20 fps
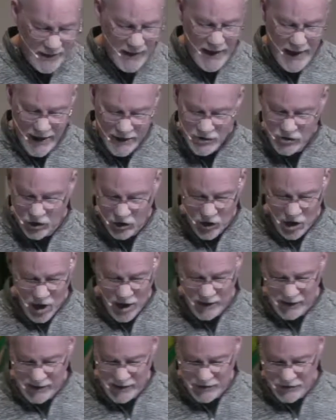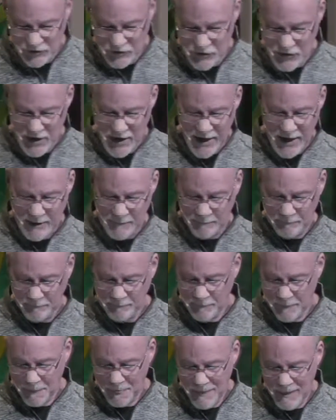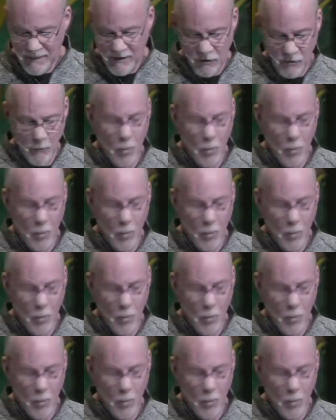and took on his or her name. There were